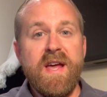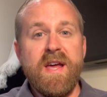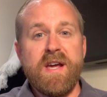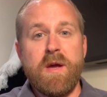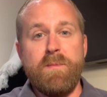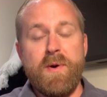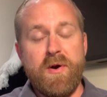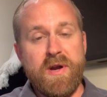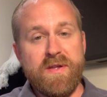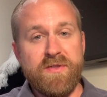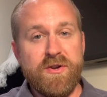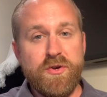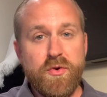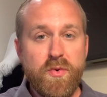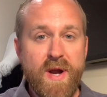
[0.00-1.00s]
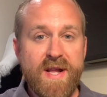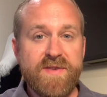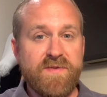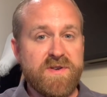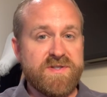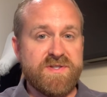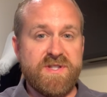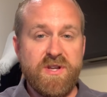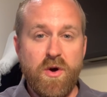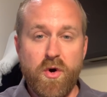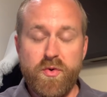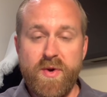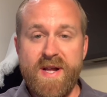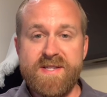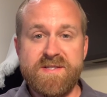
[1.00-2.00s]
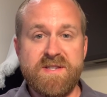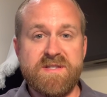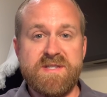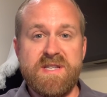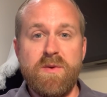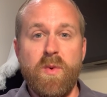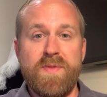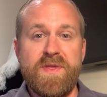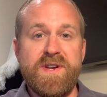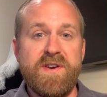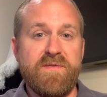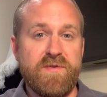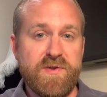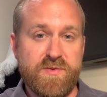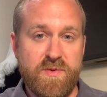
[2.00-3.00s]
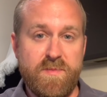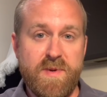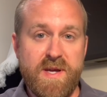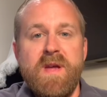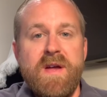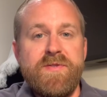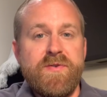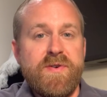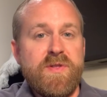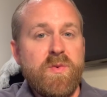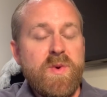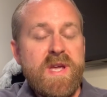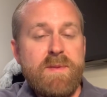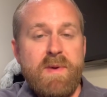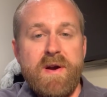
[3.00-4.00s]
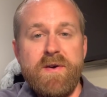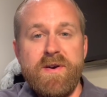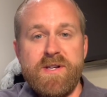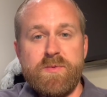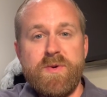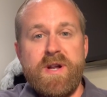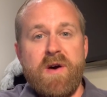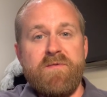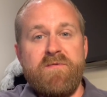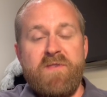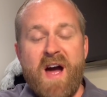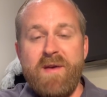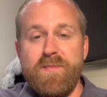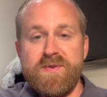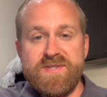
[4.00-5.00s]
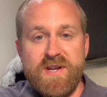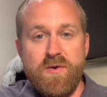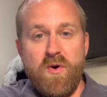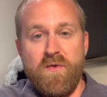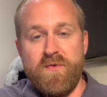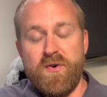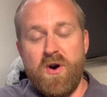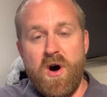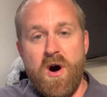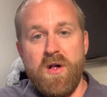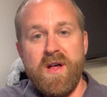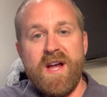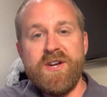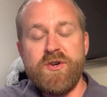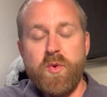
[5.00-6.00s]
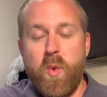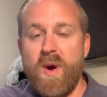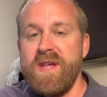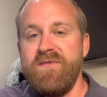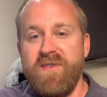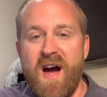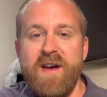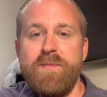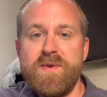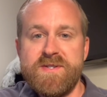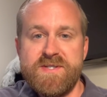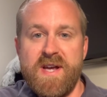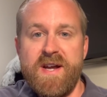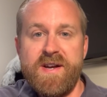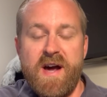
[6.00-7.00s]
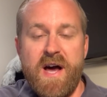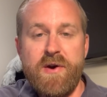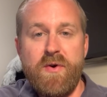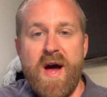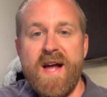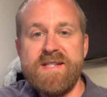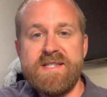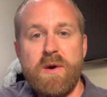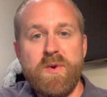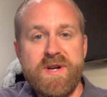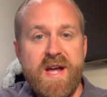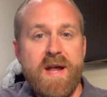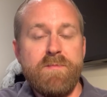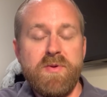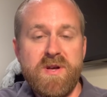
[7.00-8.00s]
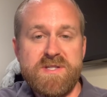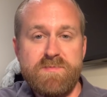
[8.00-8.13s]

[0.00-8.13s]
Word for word: comparing the new rates versus the old rates to see what the difference would be. And during the week, my earnings were down 5% overall and 25% on rides that were 10+